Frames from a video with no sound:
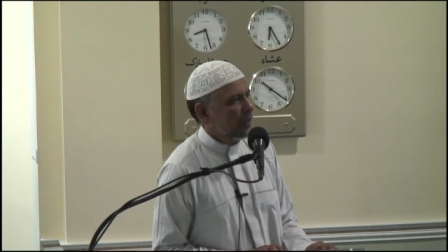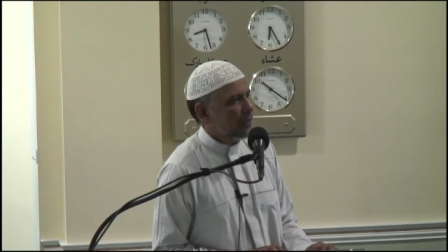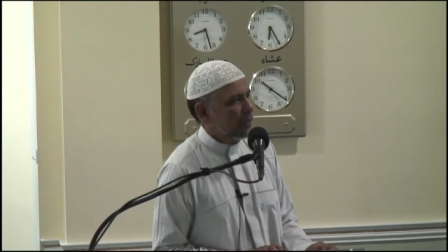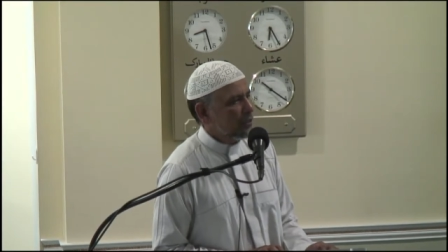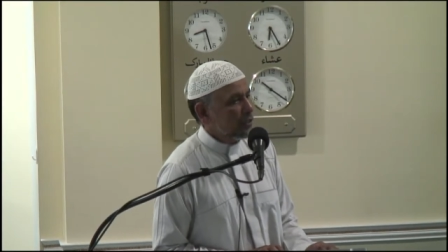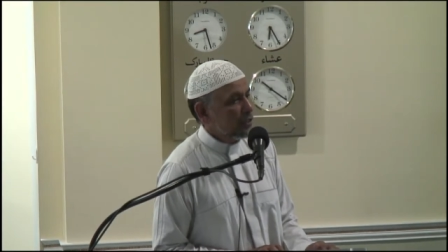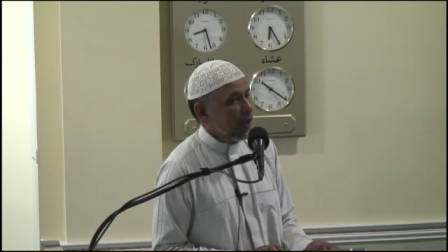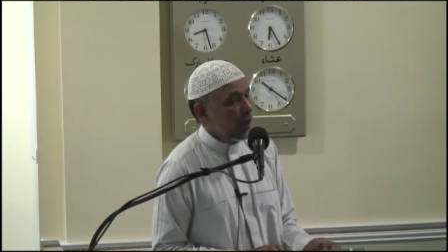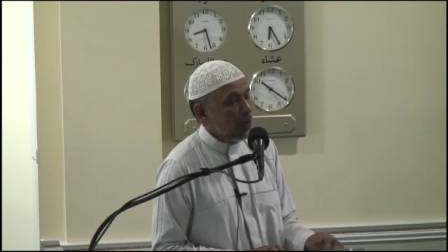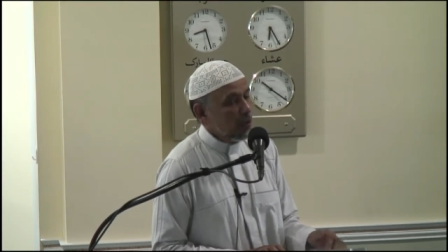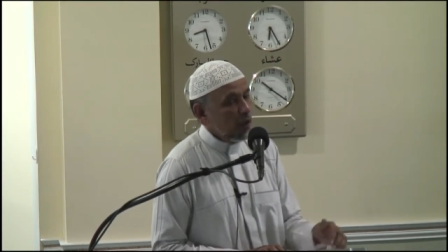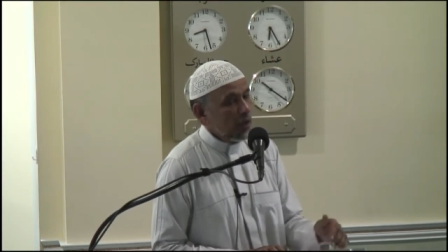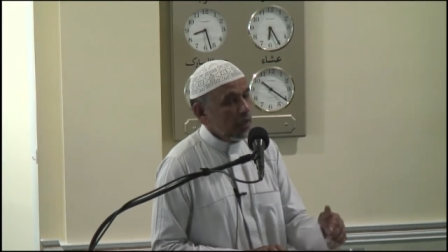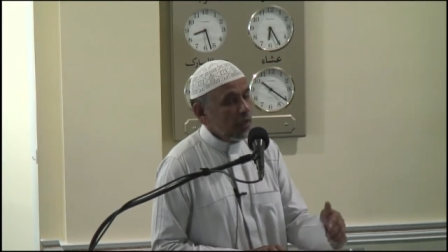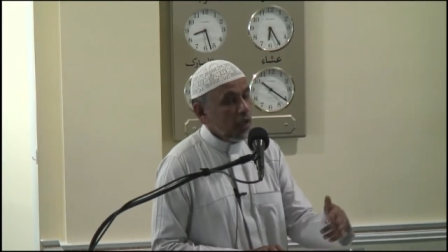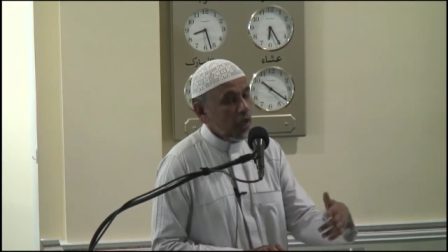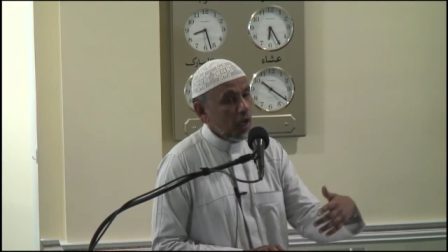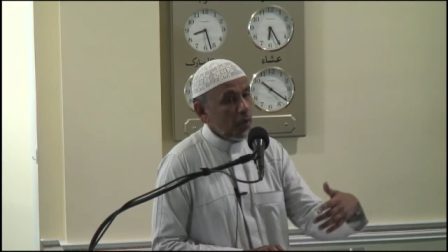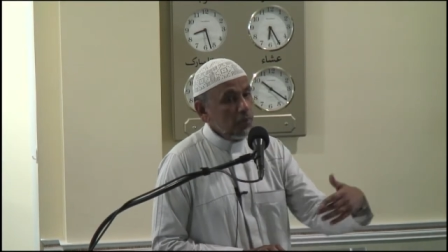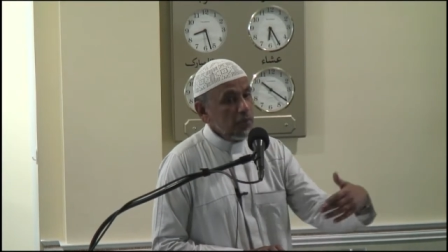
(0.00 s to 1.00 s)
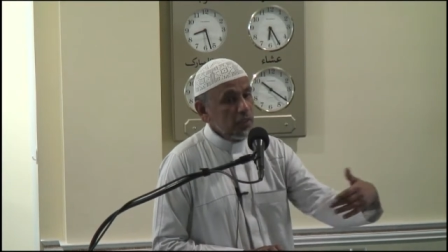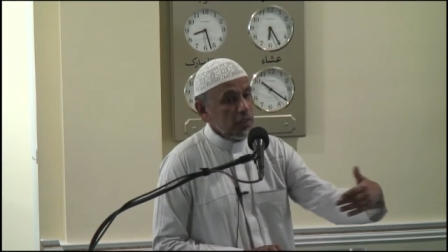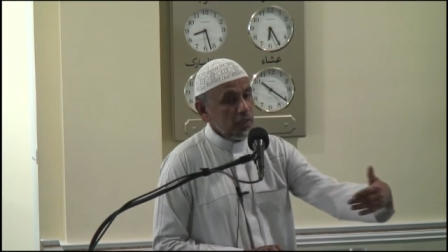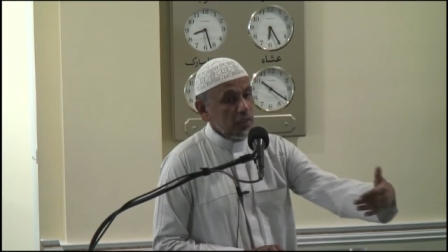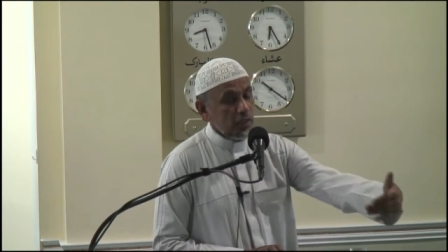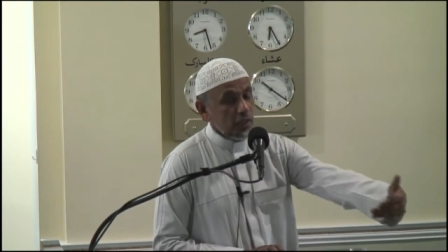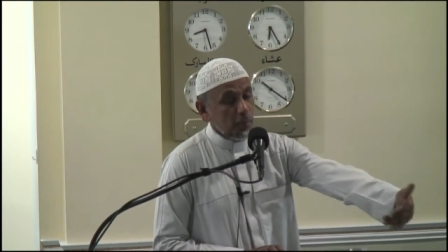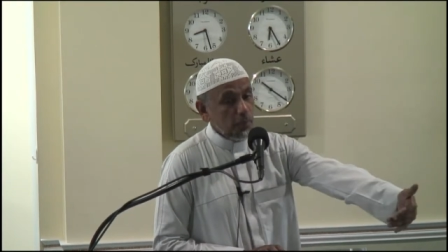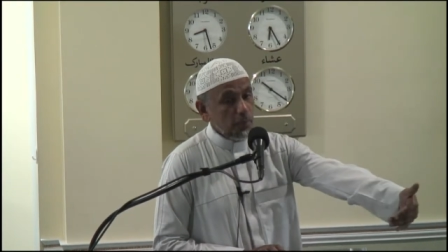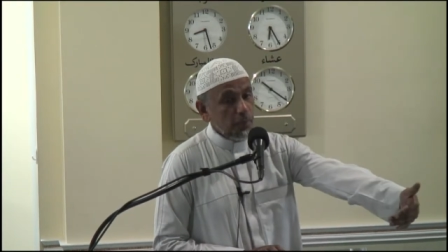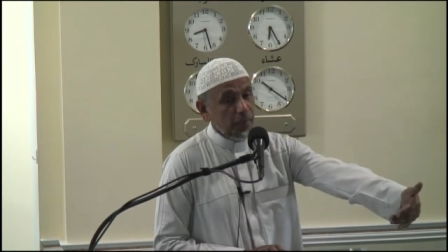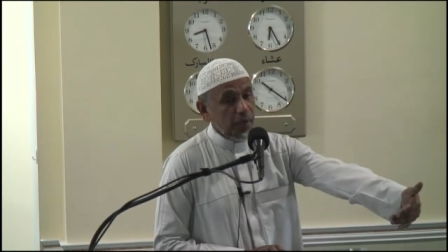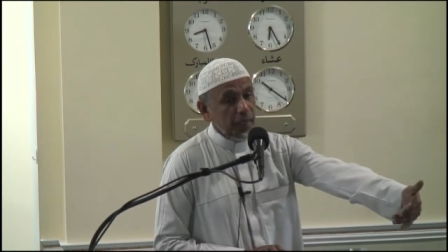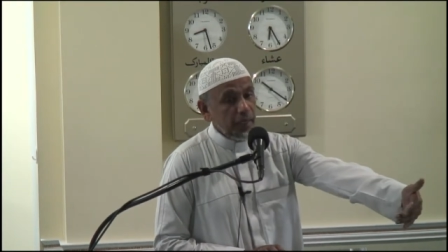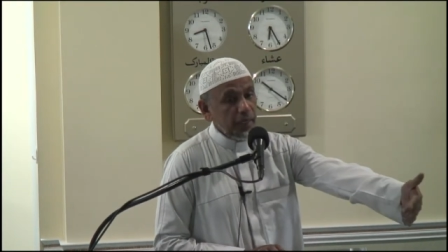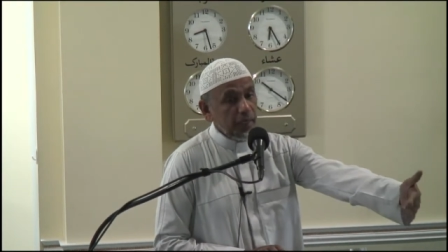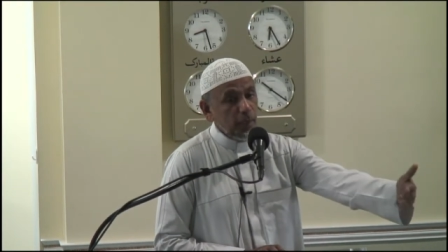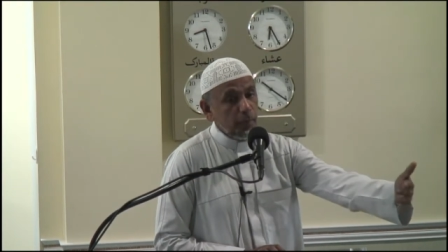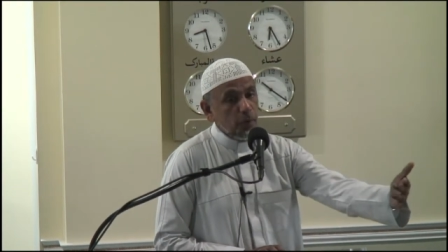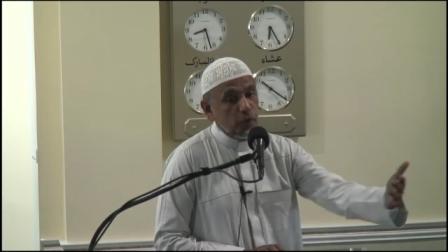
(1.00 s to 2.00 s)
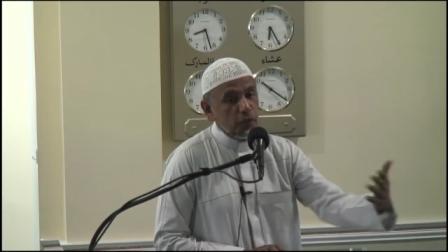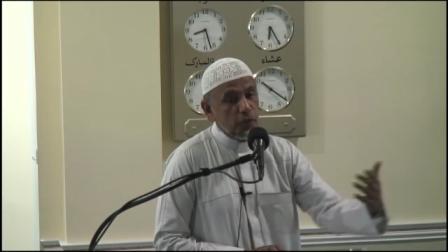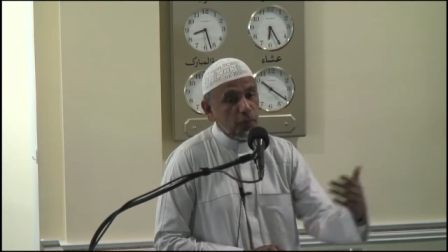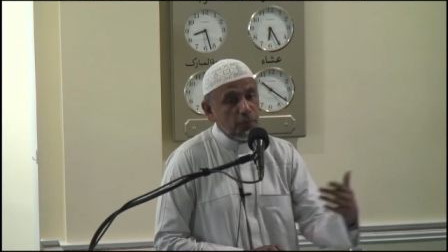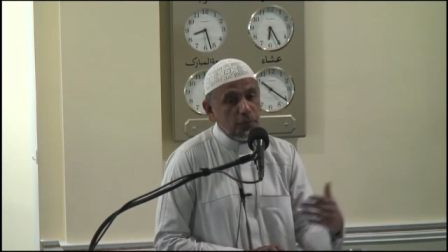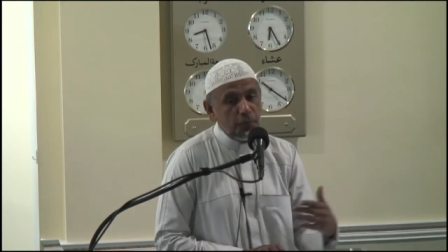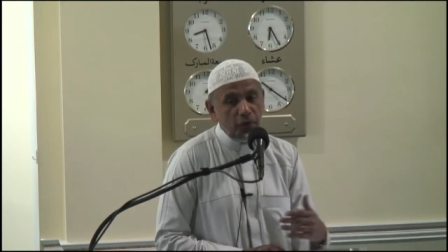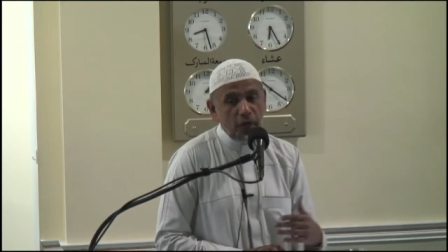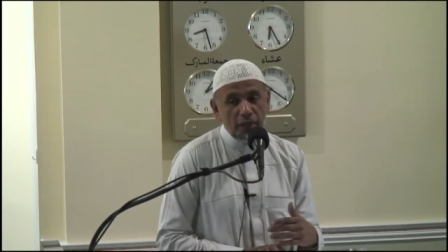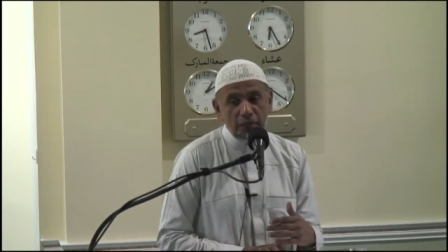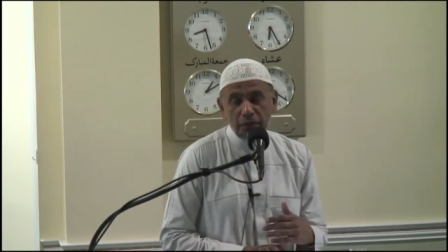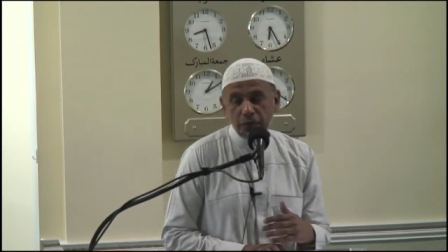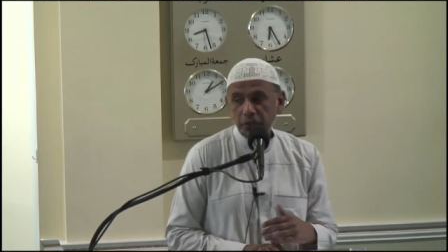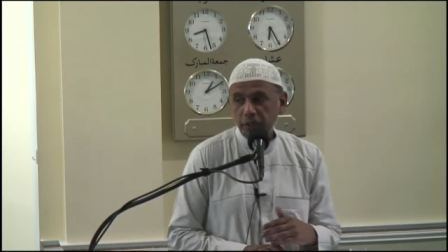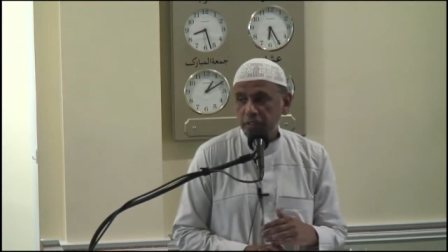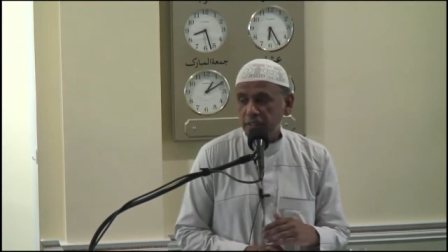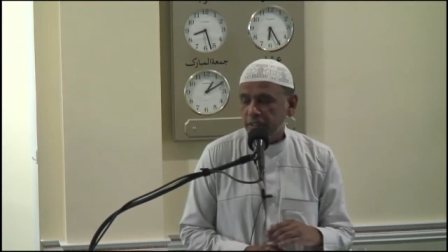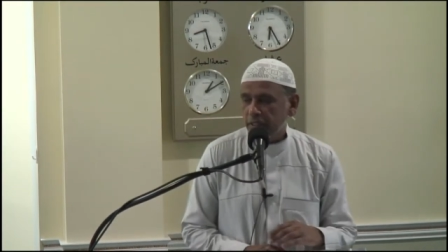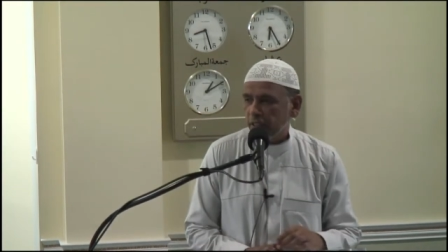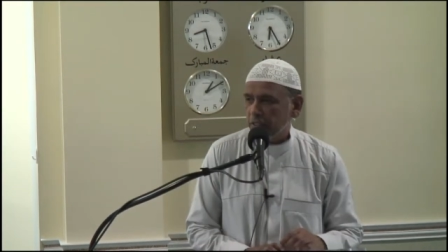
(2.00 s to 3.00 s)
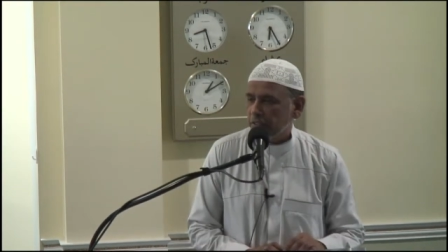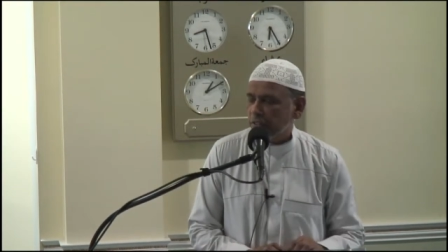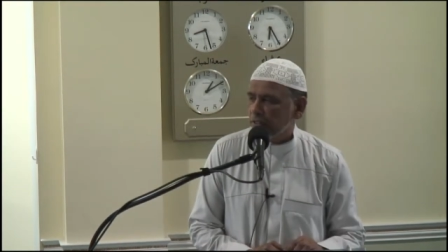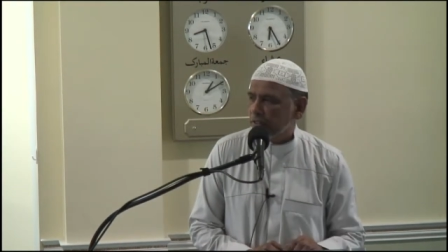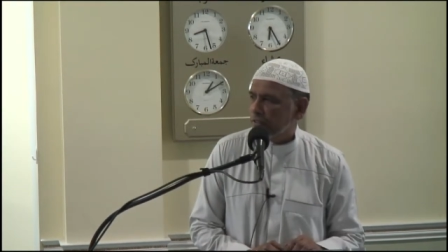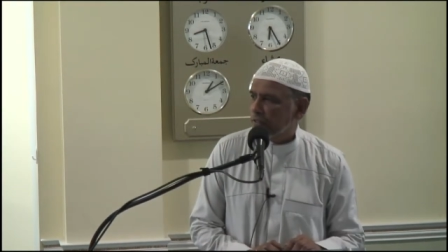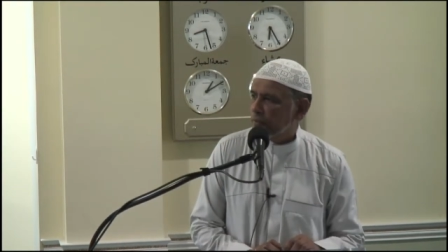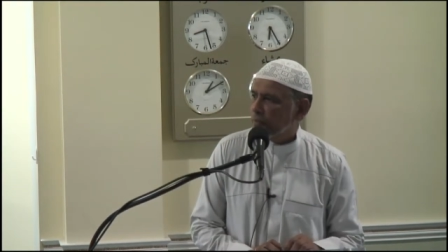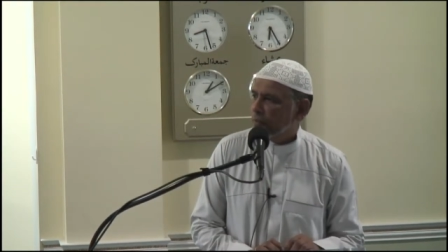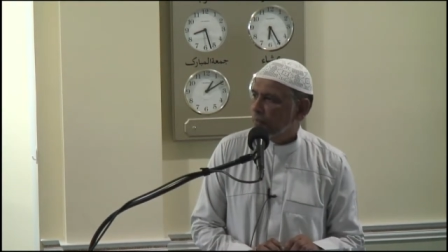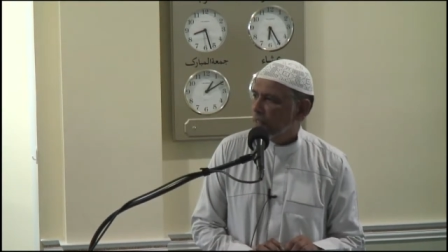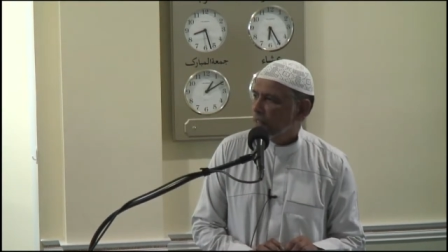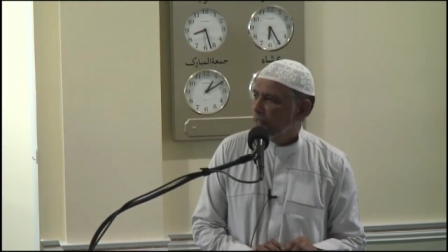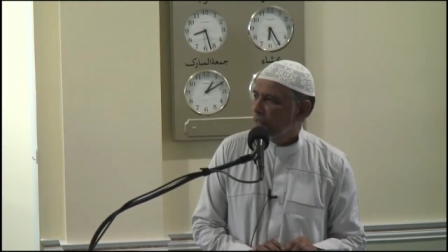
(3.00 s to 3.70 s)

or someone comes complaining about a brother or sister,